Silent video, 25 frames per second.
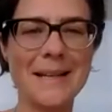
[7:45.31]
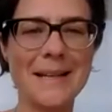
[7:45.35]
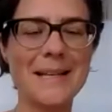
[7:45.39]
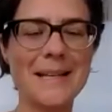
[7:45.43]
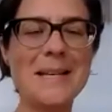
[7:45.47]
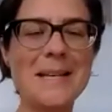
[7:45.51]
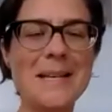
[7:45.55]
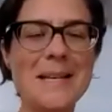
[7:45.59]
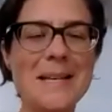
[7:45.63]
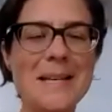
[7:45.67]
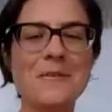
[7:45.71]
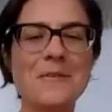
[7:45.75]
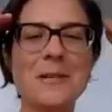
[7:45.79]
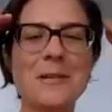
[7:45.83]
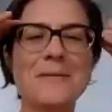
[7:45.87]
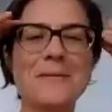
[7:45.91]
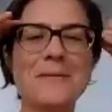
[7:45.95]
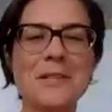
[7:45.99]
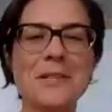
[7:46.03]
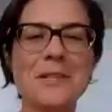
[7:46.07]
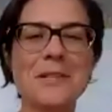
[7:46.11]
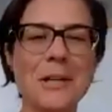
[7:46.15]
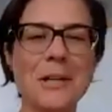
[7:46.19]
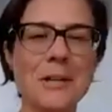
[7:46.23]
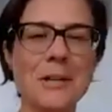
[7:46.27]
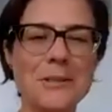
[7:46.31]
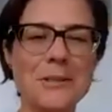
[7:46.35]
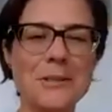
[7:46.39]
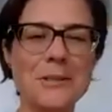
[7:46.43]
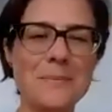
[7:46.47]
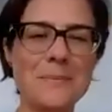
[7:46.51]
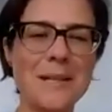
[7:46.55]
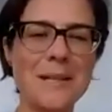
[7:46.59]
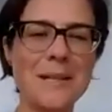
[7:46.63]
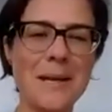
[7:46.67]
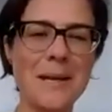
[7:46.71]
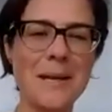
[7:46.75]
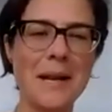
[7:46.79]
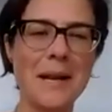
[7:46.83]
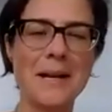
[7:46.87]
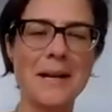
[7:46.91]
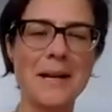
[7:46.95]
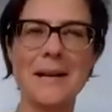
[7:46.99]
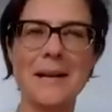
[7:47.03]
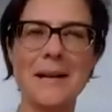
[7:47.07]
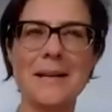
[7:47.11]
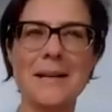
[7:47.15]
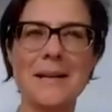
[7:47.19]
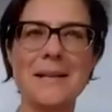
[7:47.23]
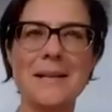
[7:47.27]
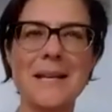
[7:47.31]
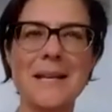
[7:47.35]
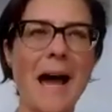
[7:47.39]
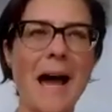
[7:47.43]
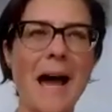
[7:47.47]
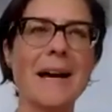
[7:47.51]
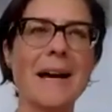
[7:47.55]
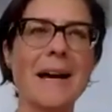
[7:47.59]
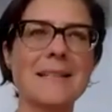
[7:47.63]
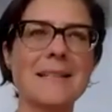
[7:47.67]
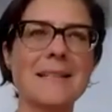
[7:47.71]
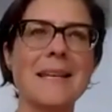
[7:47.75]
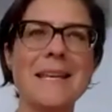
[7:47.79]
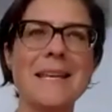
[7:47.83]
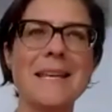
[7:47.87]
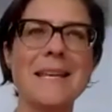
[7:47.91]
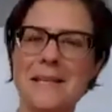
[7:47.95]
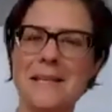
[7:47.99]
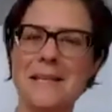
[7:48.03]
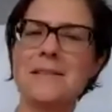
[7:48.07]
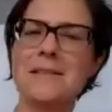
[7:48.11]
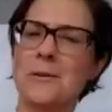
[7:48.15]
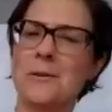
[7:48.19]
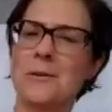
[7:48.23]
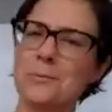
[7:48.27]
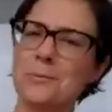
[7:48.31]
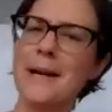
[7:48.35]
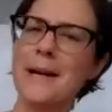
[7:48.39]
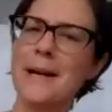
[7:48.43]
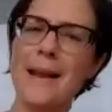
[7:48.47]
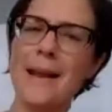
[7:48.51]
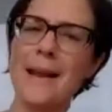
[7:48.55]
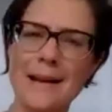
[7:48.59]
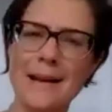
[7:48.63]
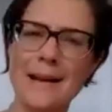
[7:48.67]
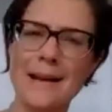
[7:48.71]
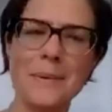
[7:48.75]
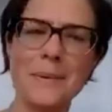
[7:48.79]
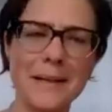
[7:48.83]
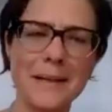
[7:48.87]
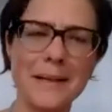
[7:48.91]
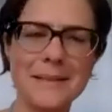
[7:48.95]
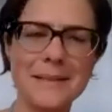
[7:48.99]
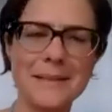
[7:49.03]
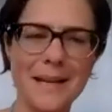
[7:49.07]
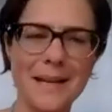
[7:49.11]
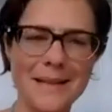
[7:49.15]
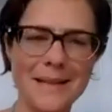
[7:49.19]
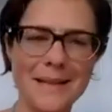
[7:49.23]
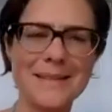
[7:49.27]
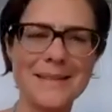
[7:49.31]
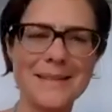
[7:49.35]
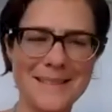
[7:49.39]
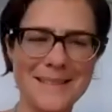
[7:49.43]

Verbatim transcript: It never even occurred to me that to ask, "Is this the right antibody test?"